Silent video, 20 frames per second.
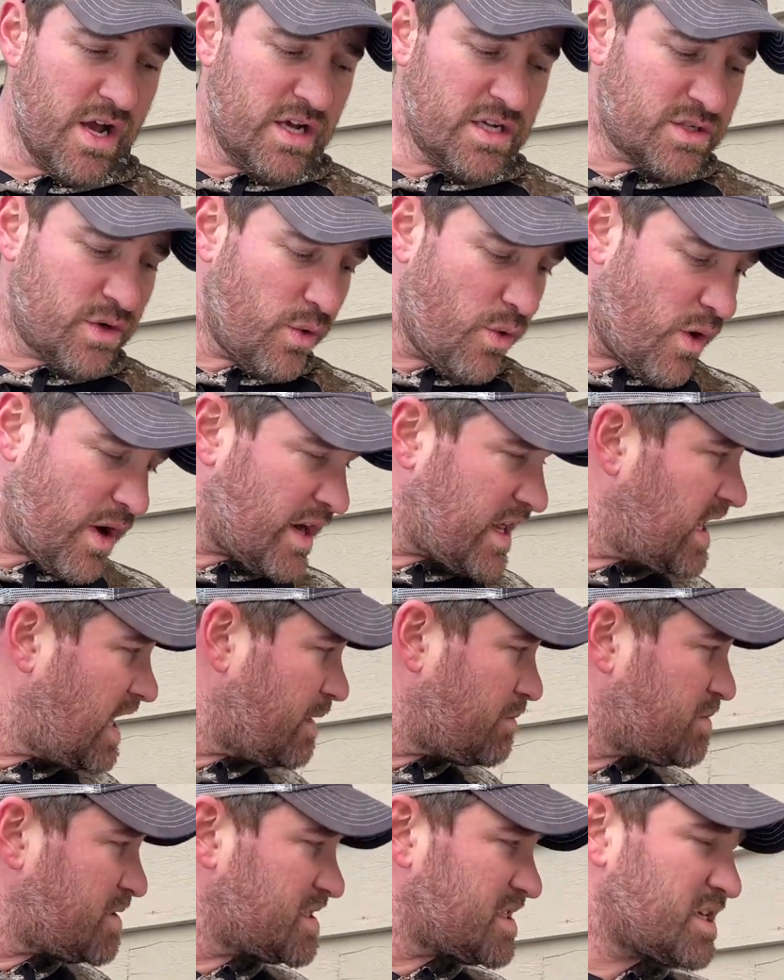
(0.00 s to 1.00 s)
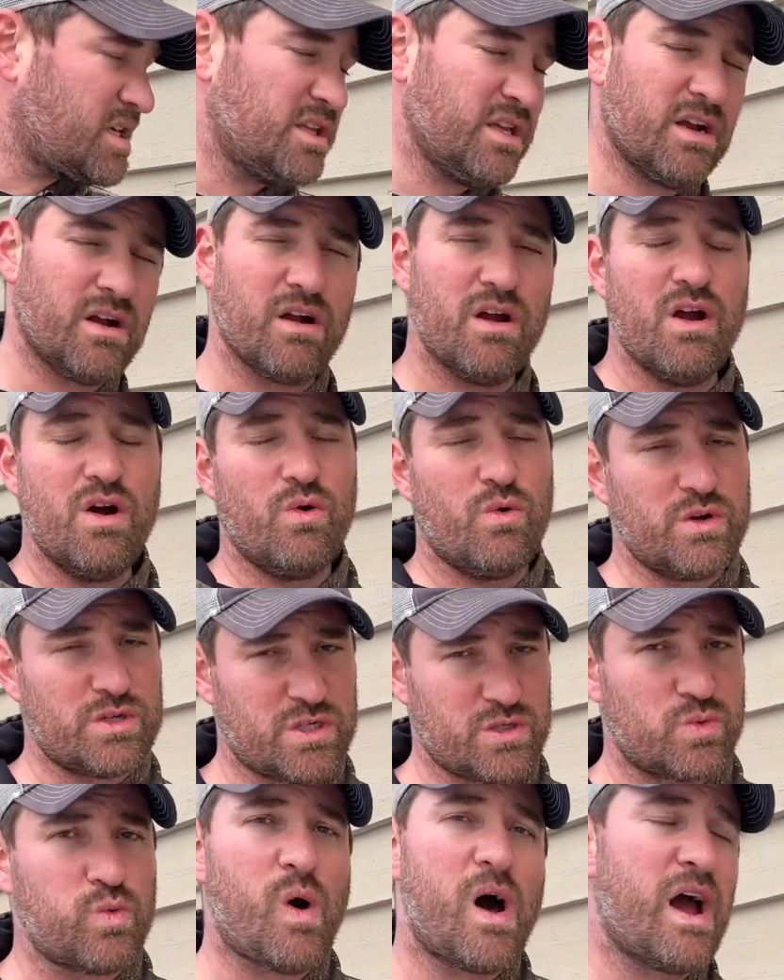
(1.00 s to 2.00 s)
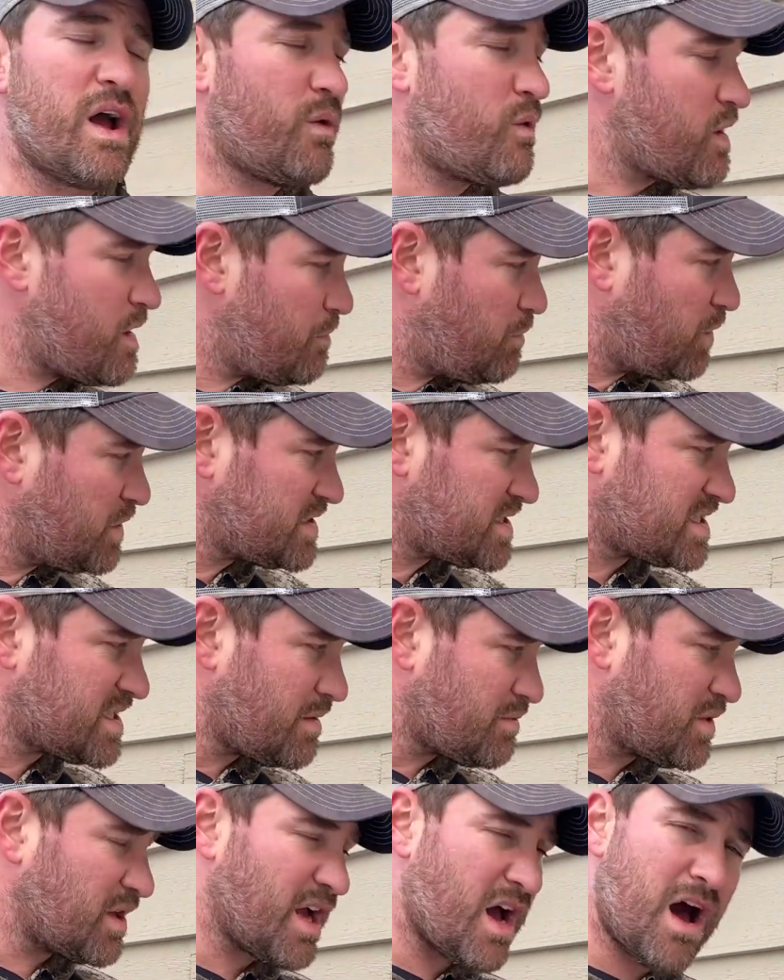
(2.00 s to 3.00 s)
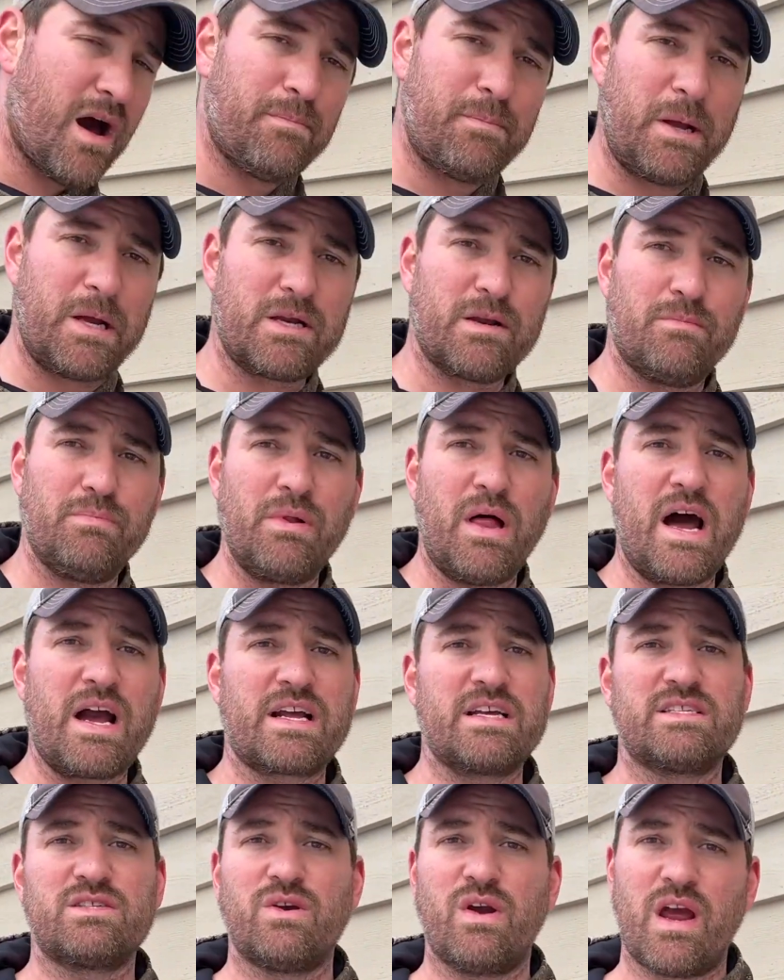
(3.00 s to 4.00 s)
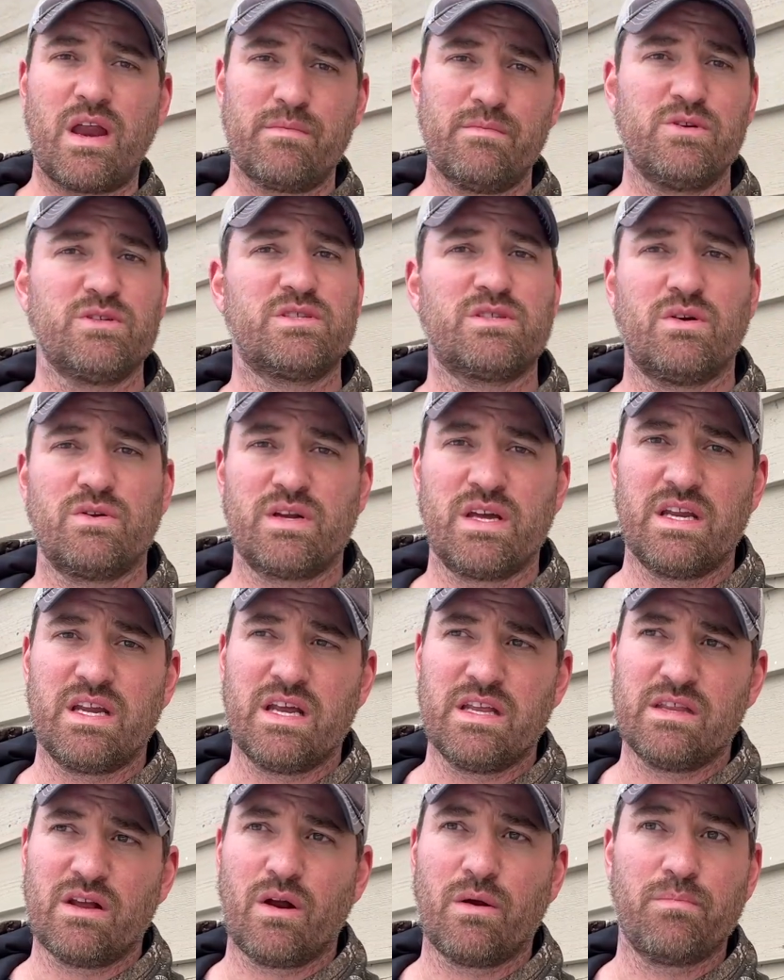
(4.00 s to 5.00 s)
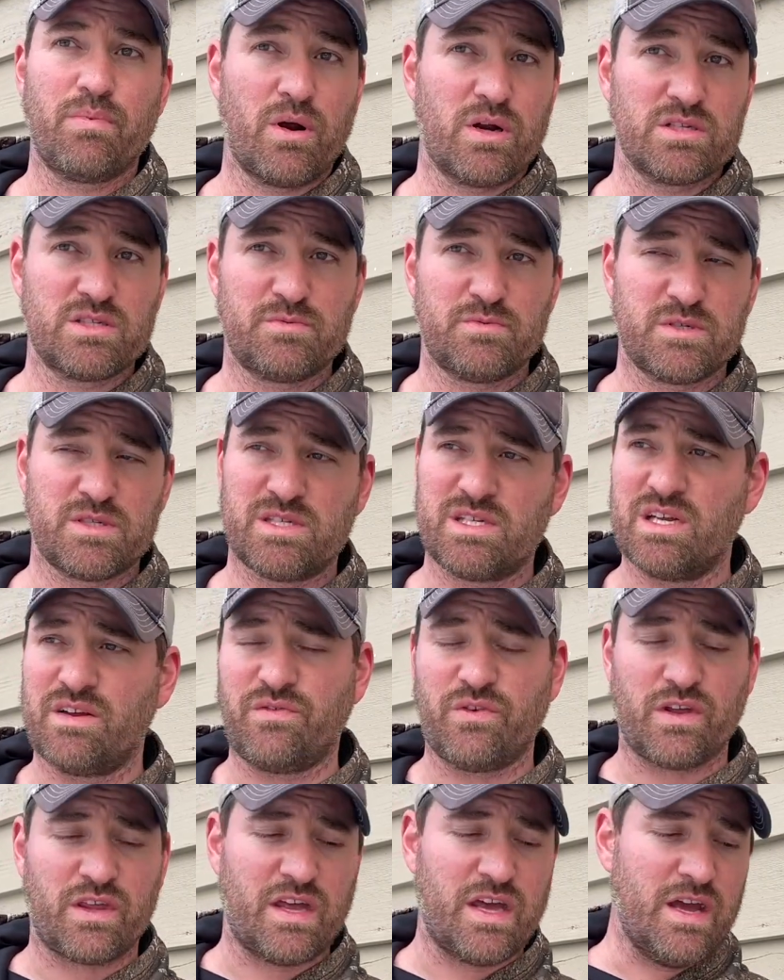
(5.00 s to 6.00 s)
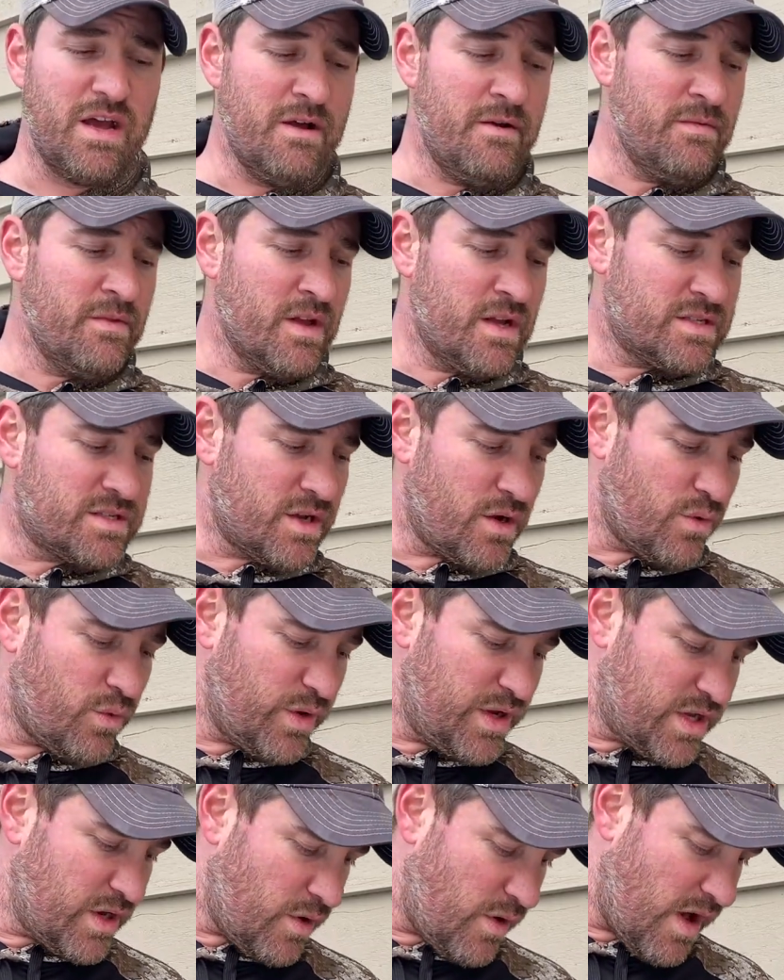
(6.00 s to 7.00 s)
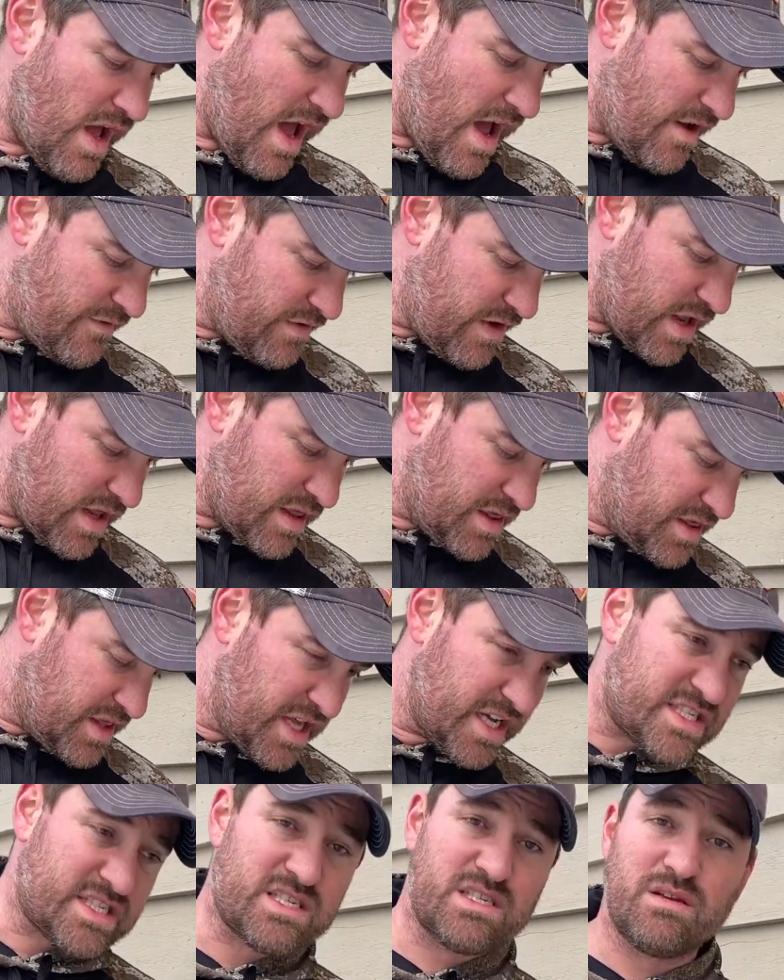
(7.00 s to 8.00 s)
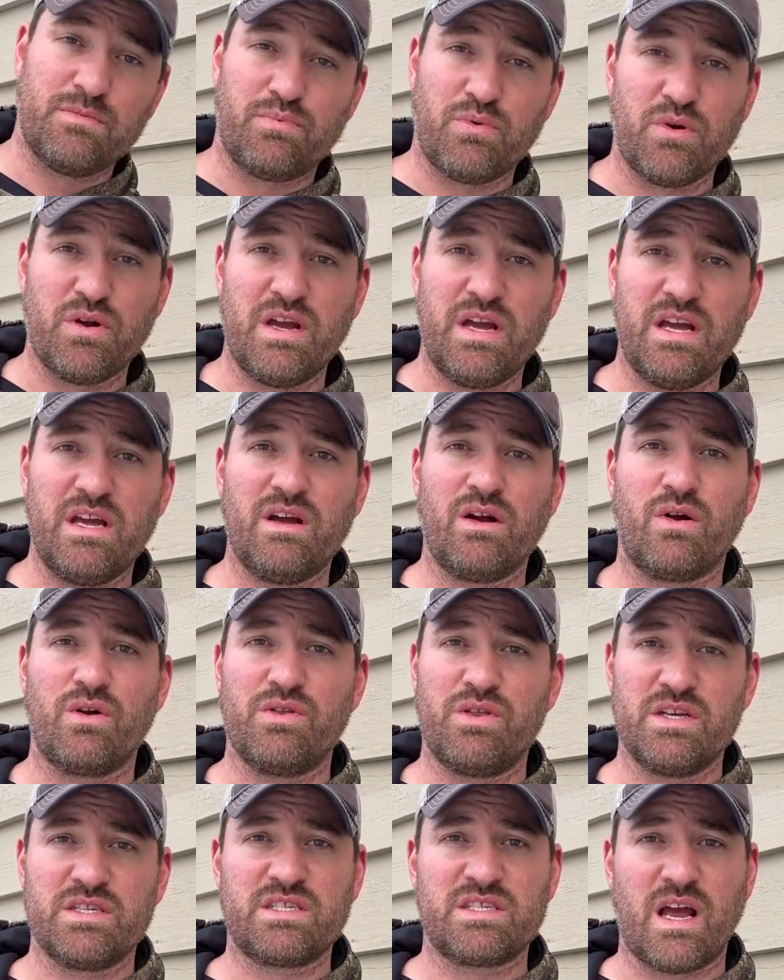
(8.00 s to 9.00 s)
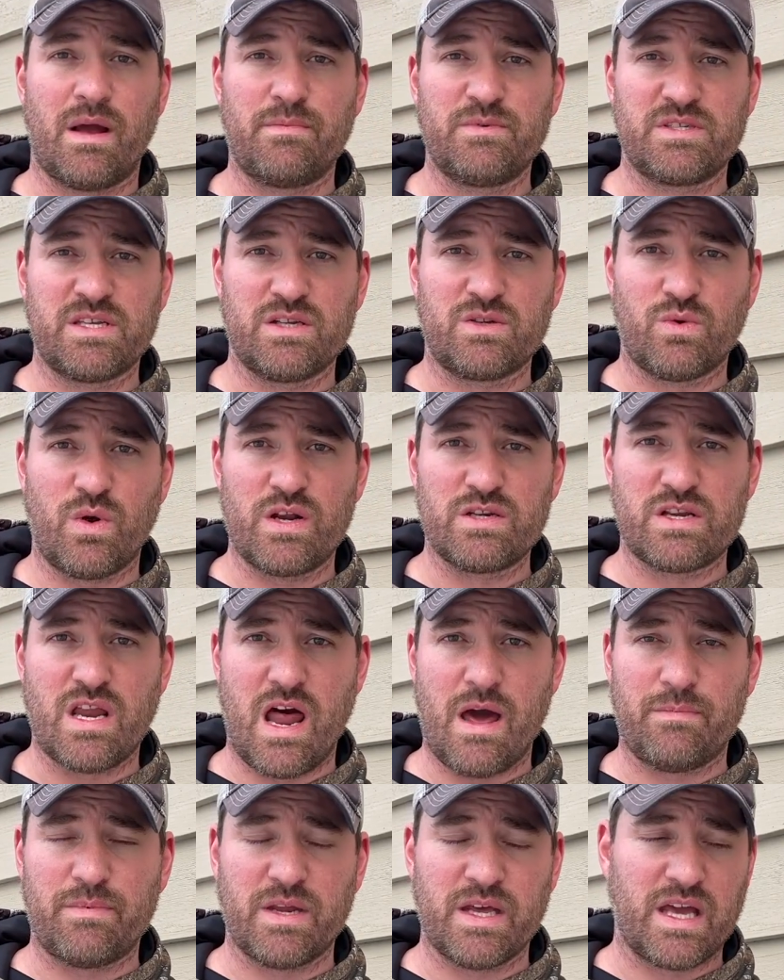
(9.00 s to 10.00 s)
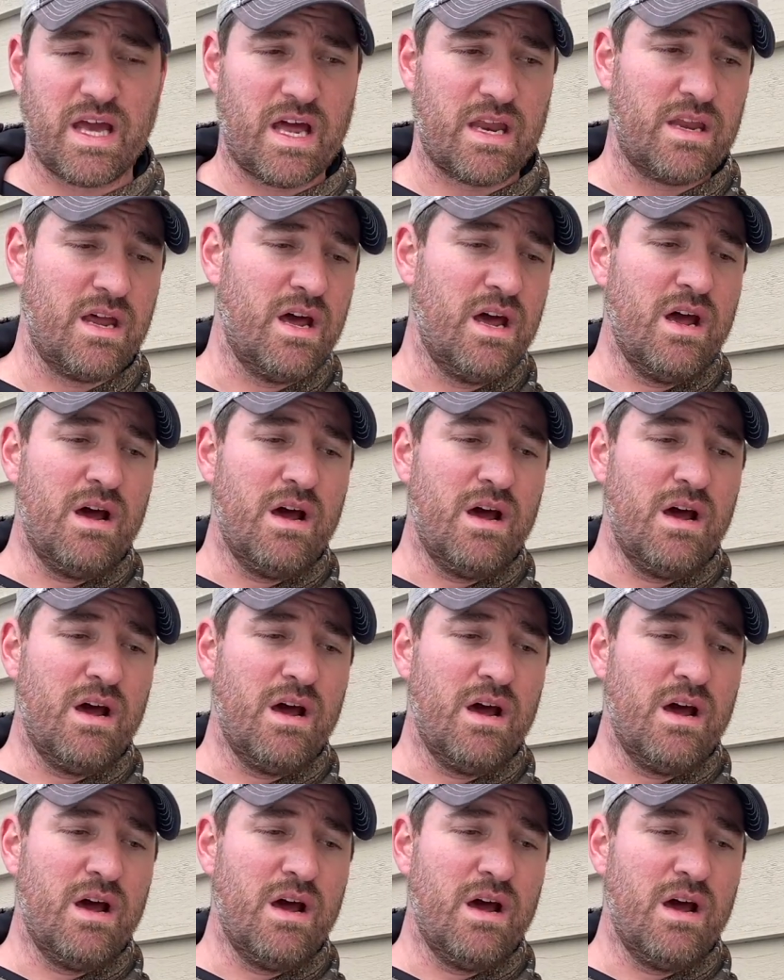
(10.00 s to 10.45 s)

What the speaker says: So we wanna keep this clear, which is why I wanna put something up here to block it so animals don't get in there, birds specifically, so we don't have this debris or this type of situation happen again.